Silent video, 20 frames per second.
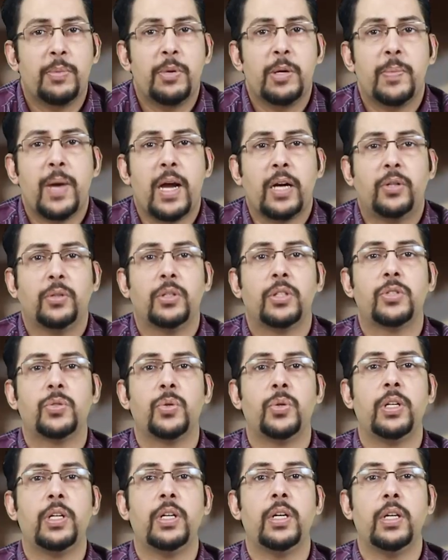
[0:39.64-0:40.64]
Coming back to the
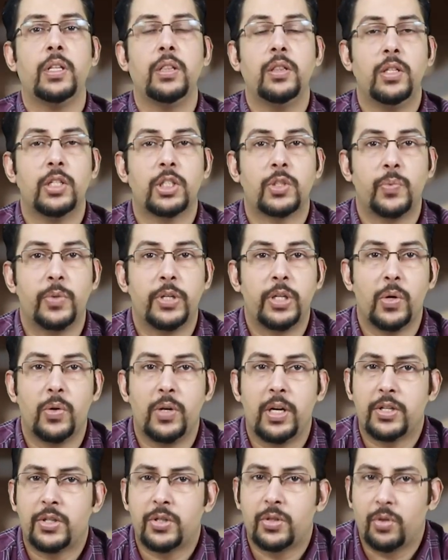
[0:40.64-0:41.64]
story, in this video,
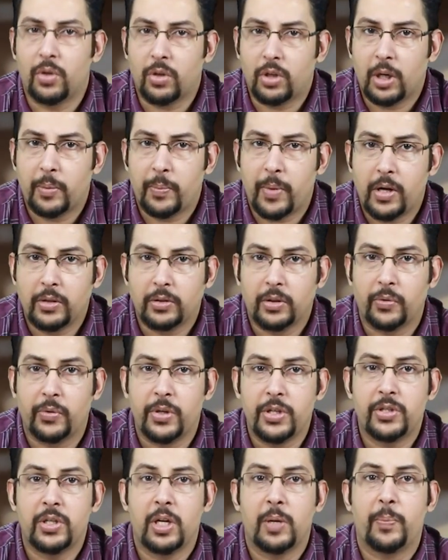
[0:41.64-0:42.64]
let's talk about the
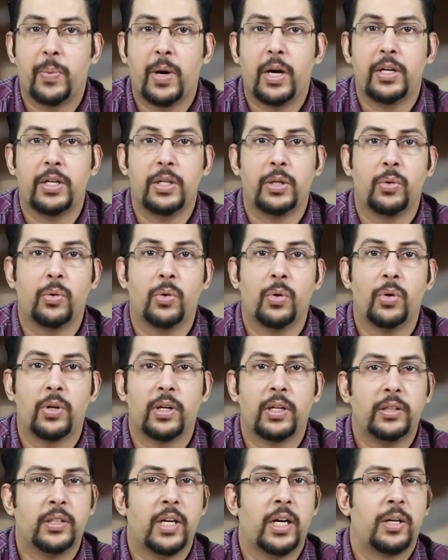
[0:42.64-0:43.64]
regional party
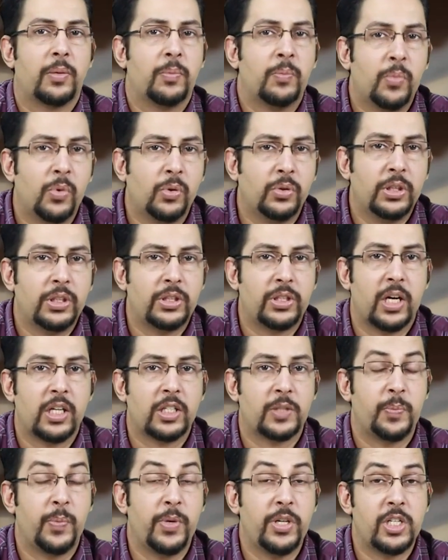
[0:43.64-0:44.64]
code that Modi
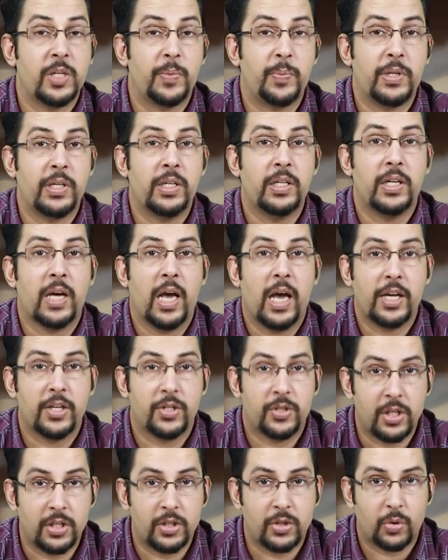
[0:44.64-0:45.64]
Shah's BJP has
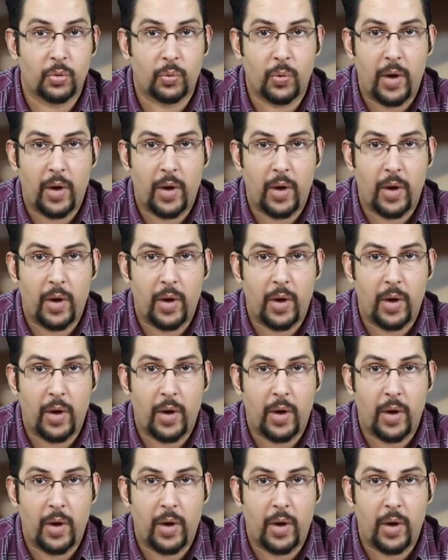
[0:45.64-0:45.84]
just